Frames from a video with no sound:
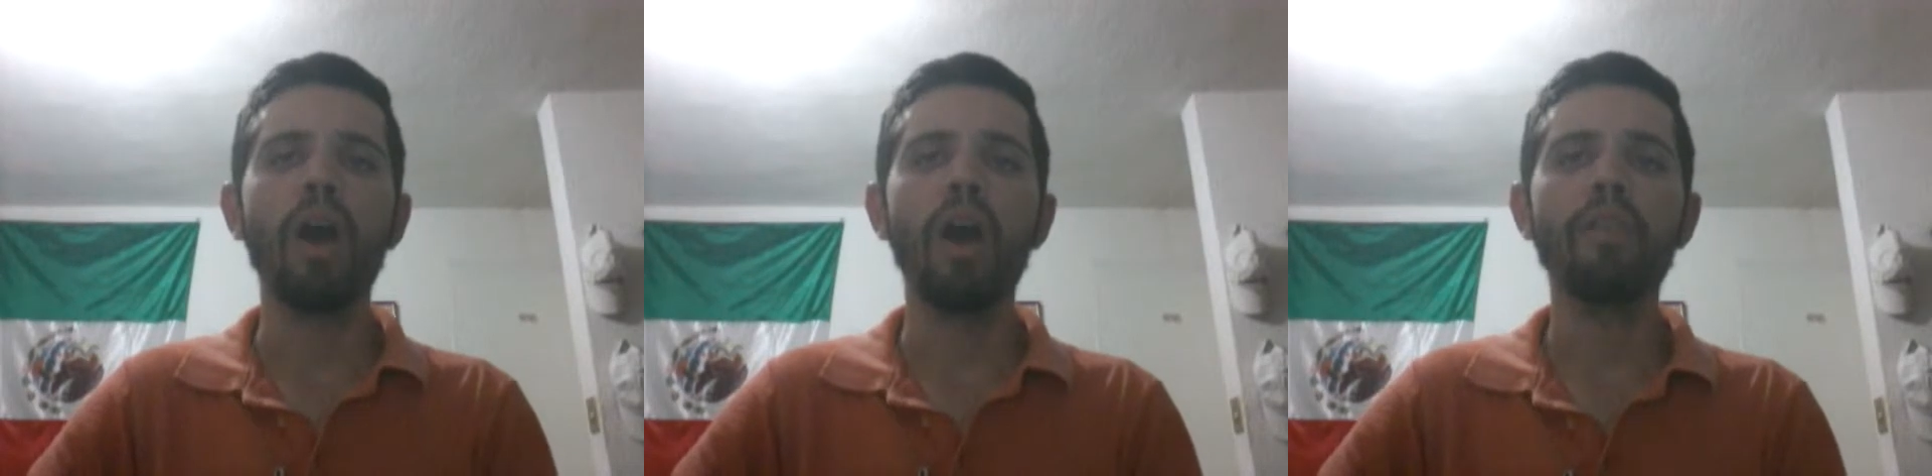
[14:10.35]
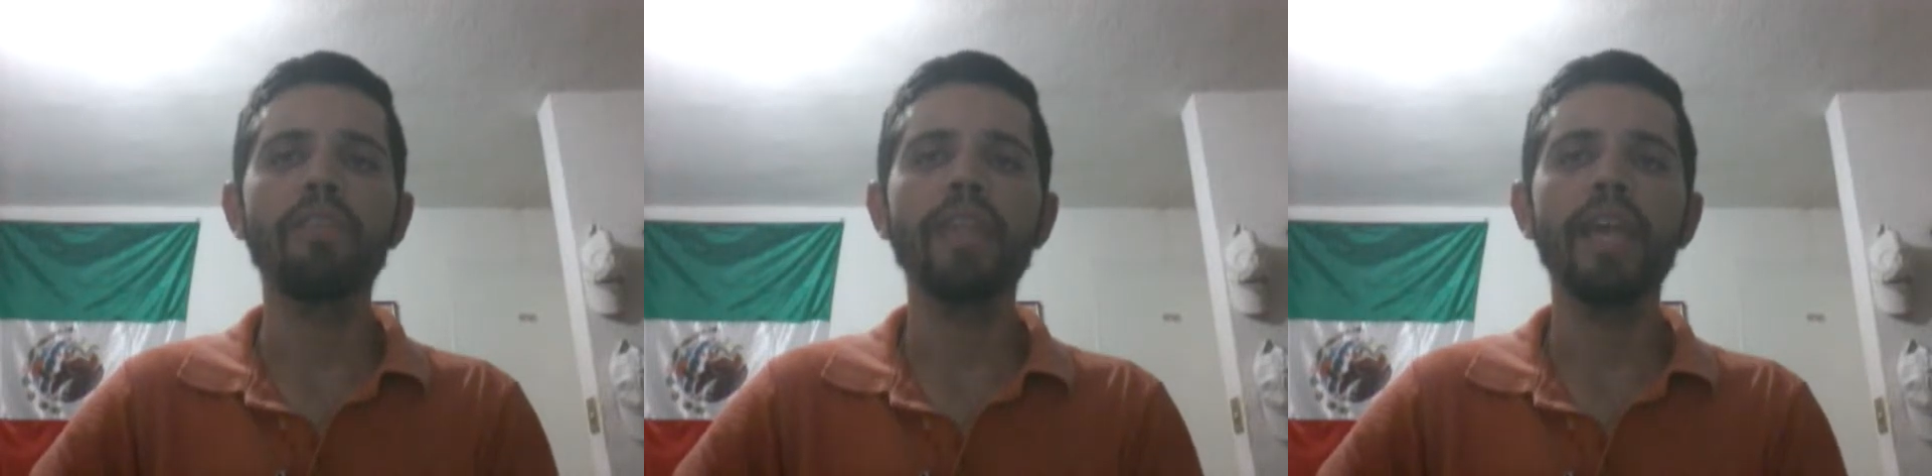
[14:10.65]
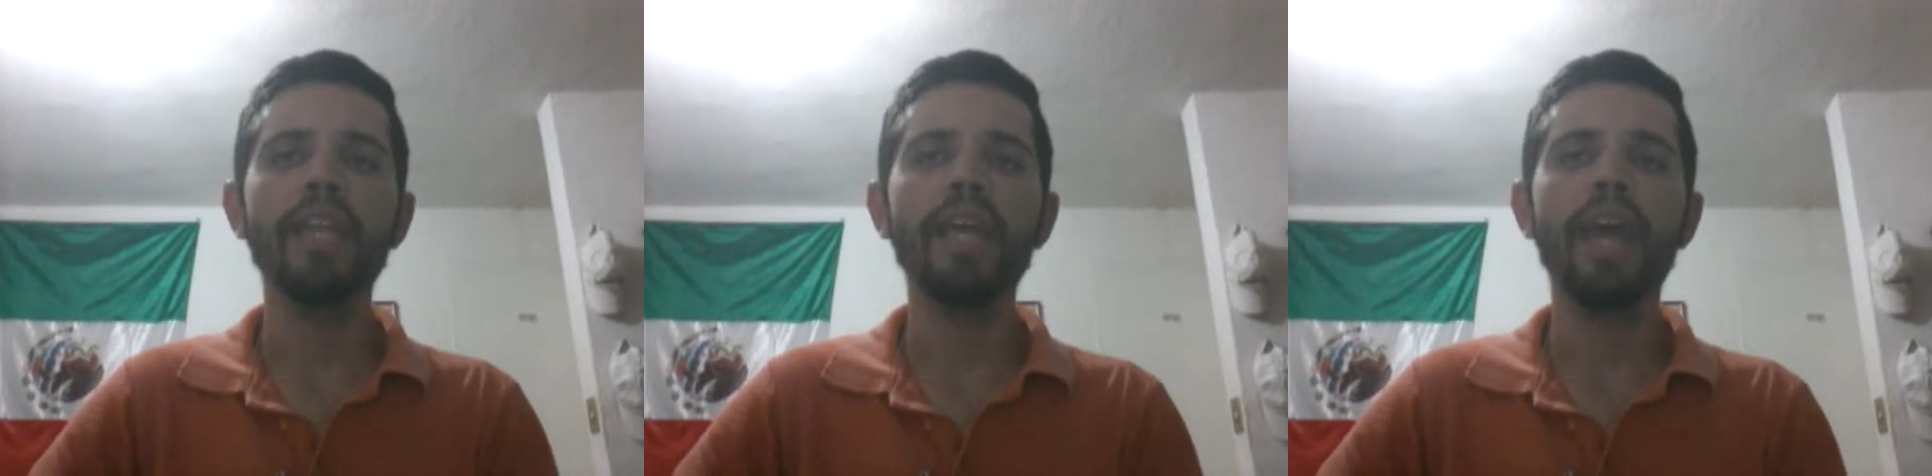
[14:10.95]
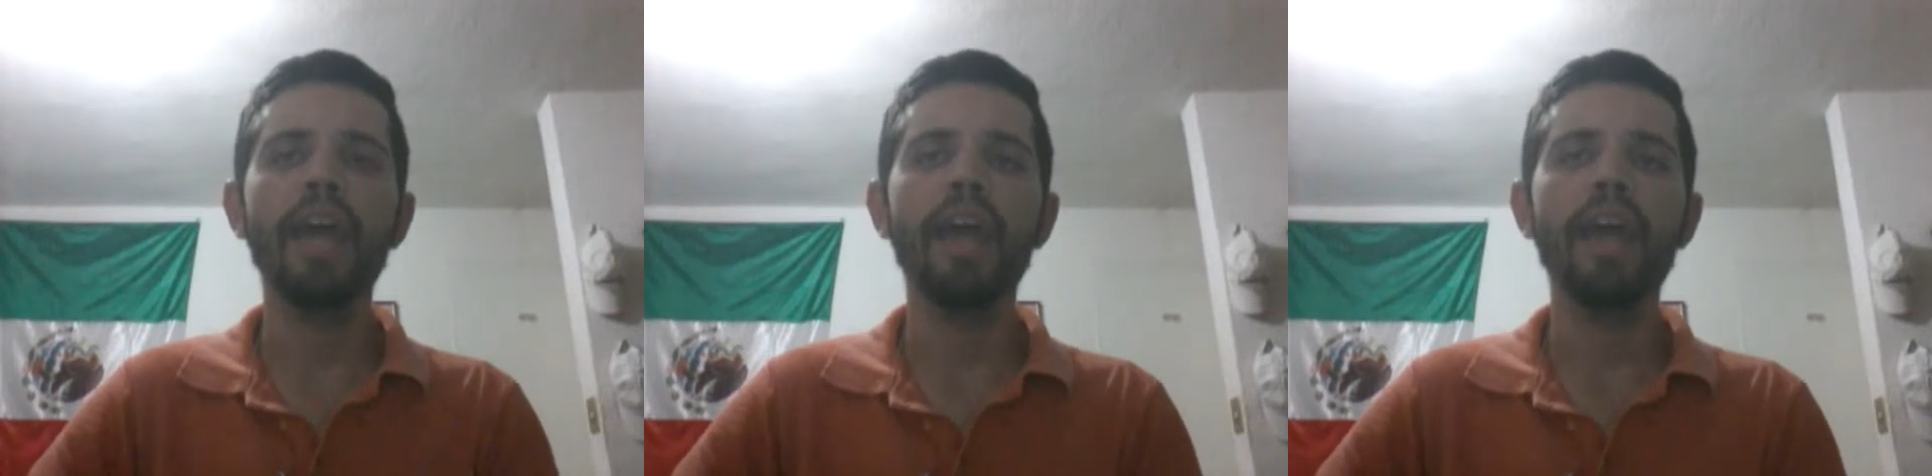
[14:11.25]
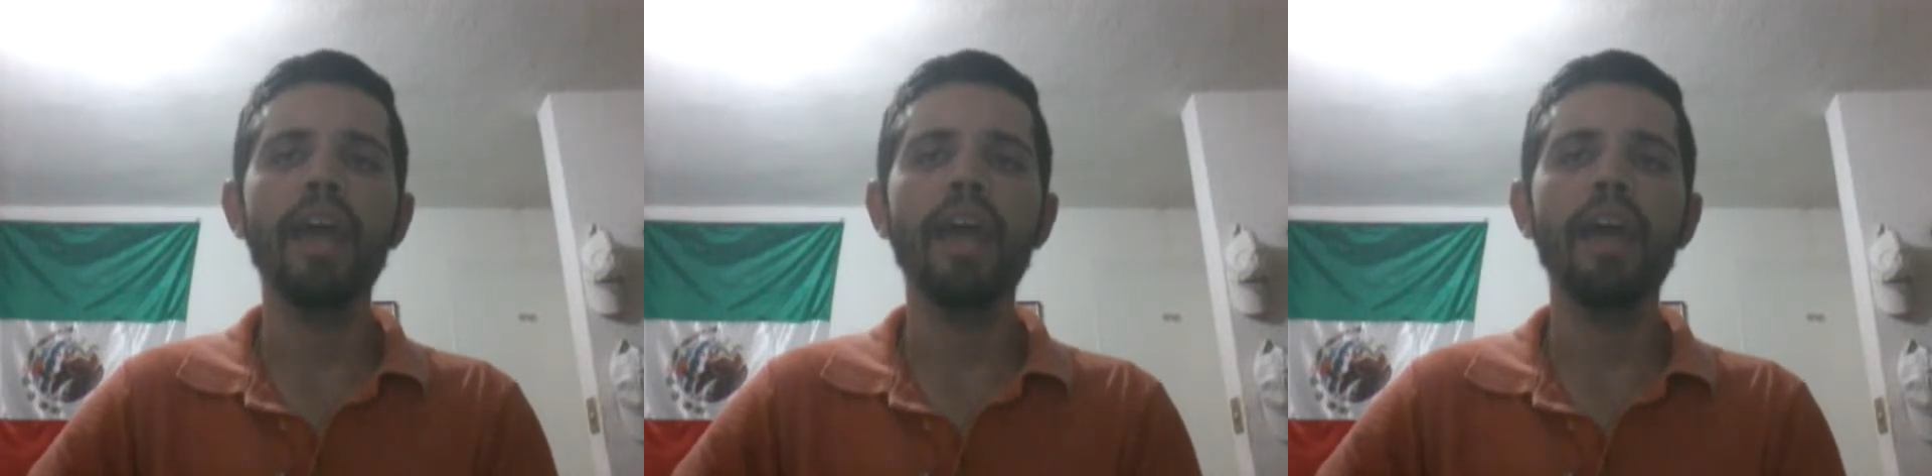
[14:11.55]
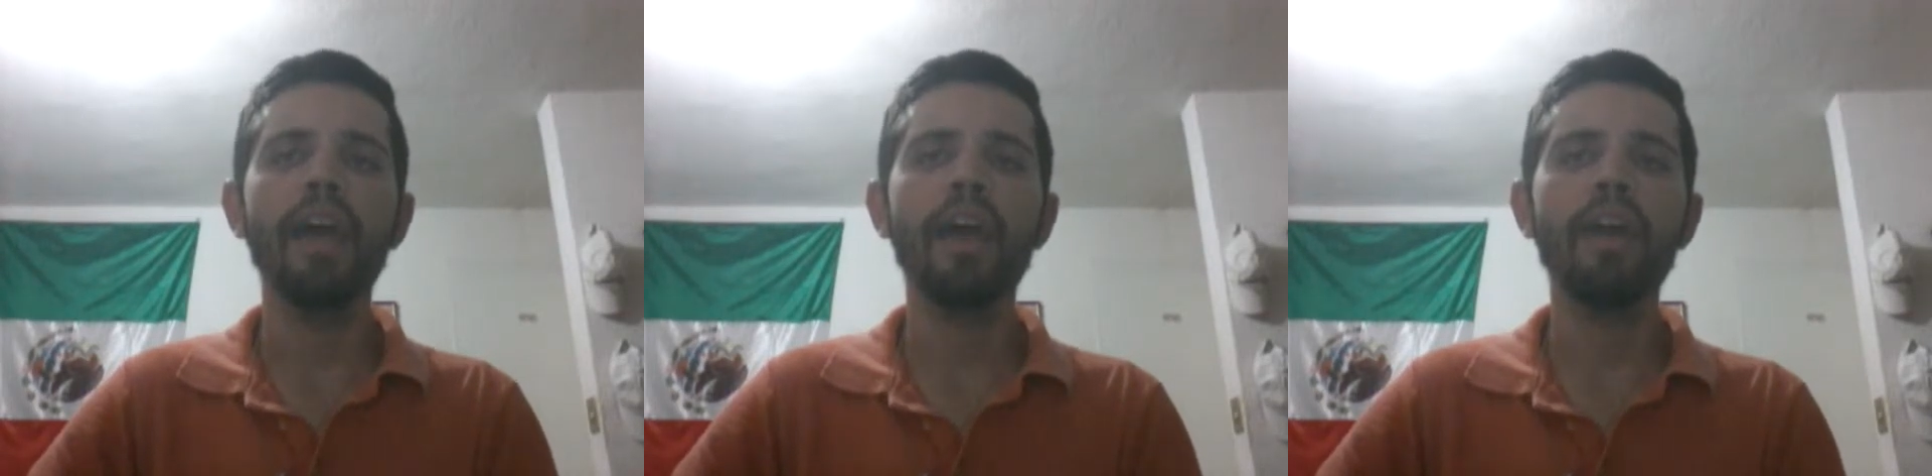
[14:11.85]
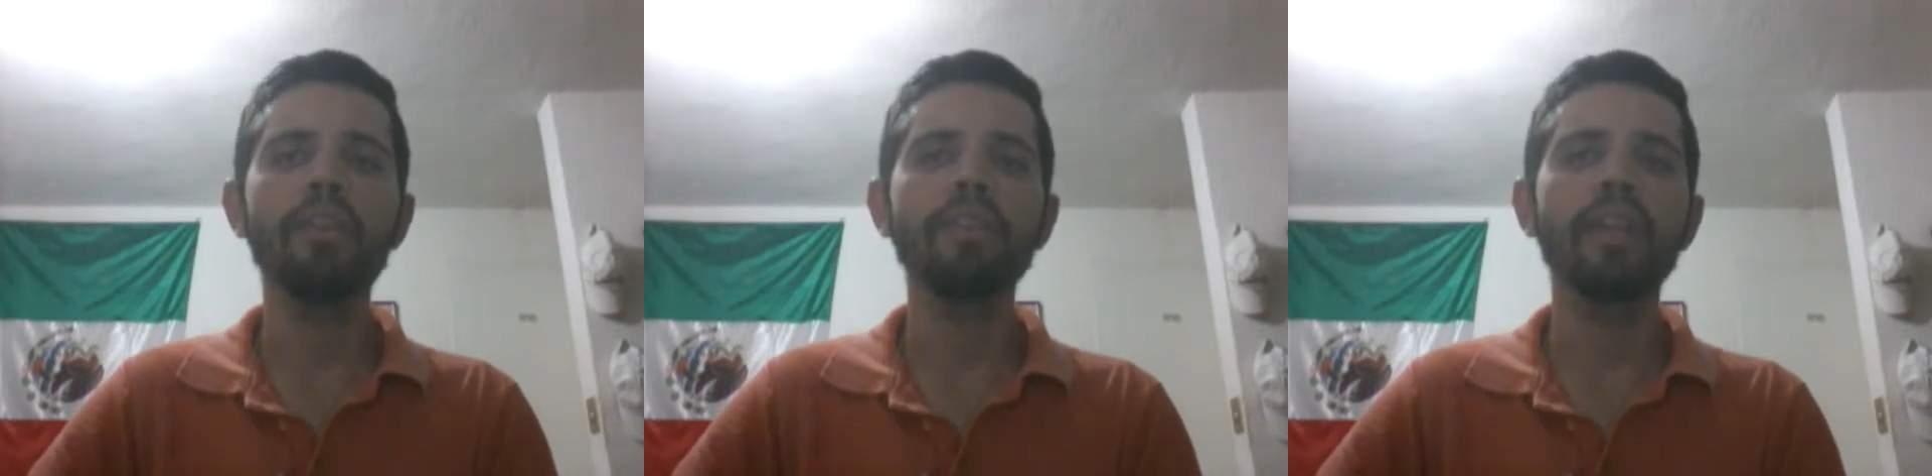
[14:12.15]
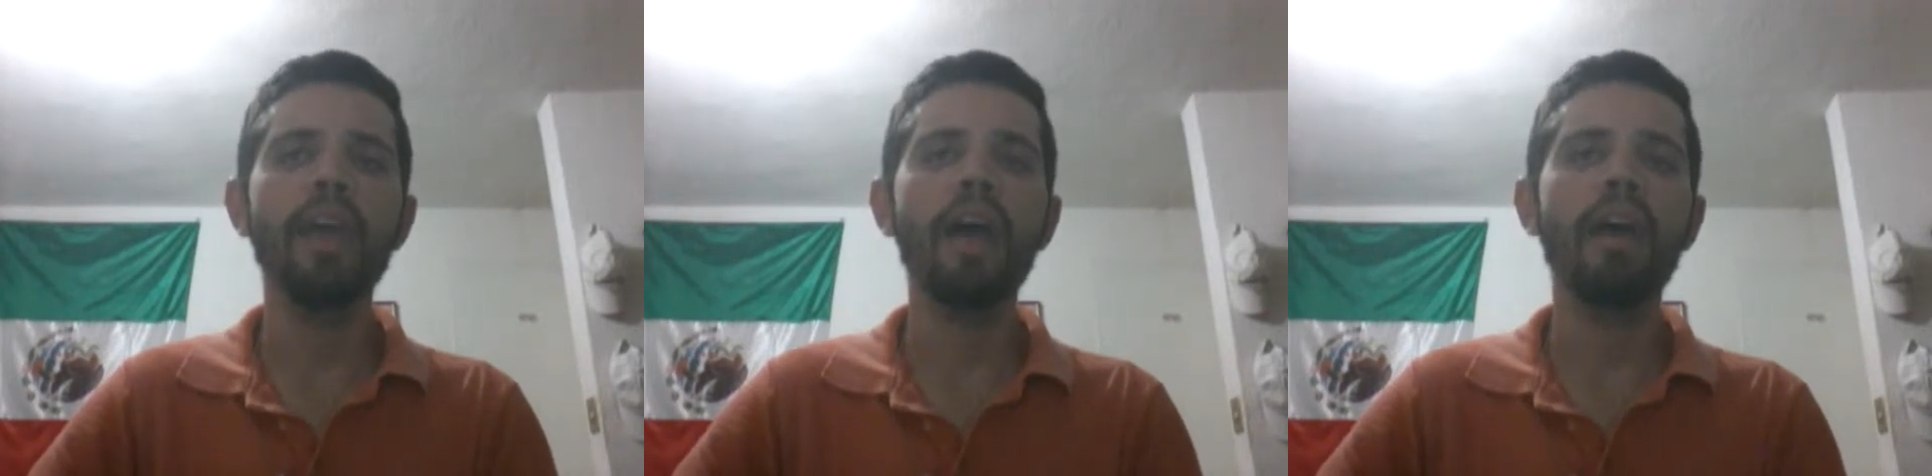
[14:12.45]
of the Elite